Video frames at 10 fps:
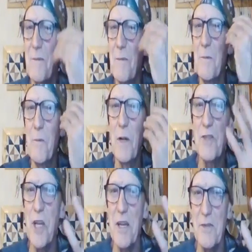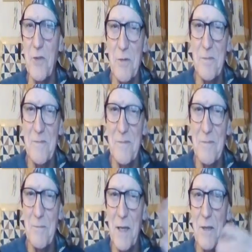will change,
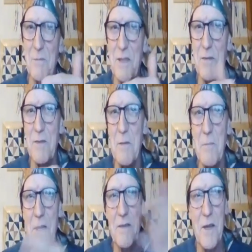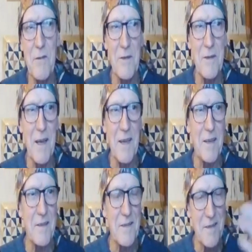because Mr. St. Pierre is not like,
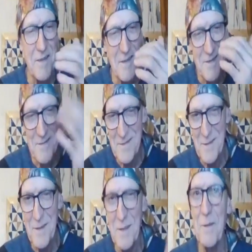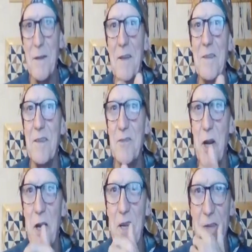I think
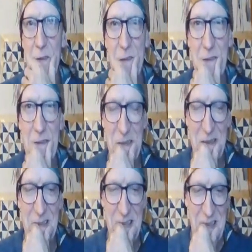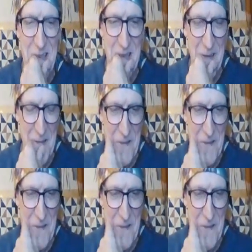Charlene, I